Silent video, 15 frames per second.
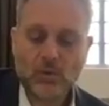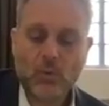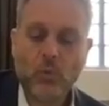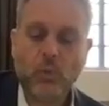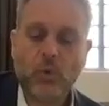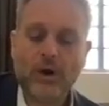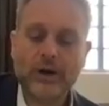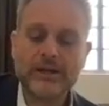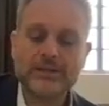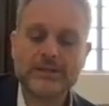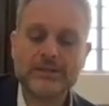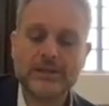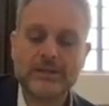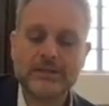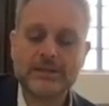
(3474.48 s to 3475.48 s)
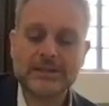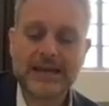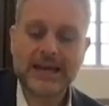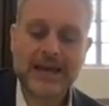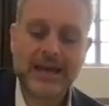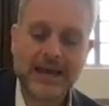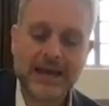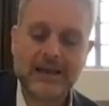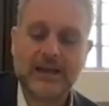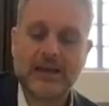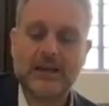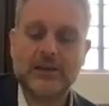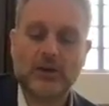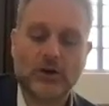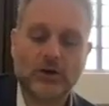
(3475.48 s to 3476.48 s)
what is this El
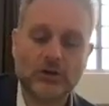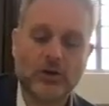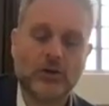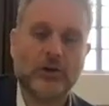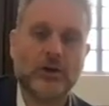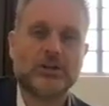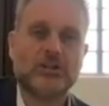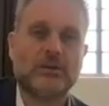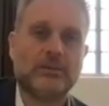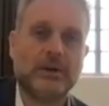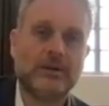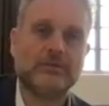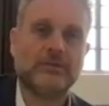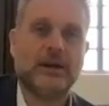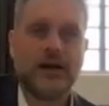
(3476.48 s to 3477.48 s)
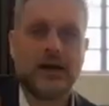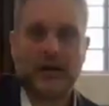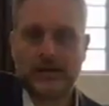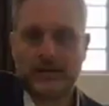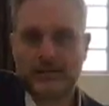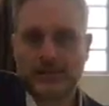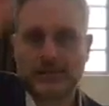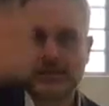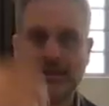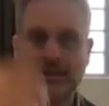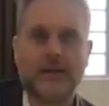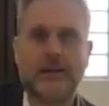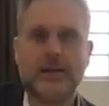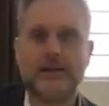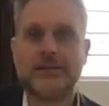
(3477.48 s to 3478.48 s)
Elyon Koneh Shamayim Va'aretz that
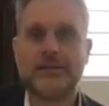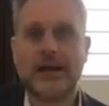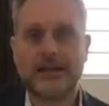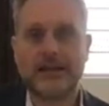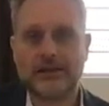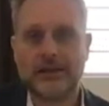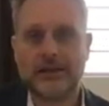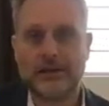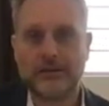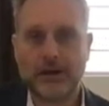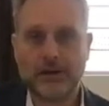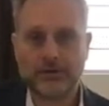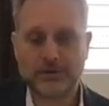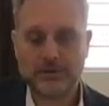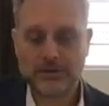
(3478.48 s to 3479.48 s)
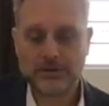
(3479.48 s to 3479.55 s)
Hannah is asking about?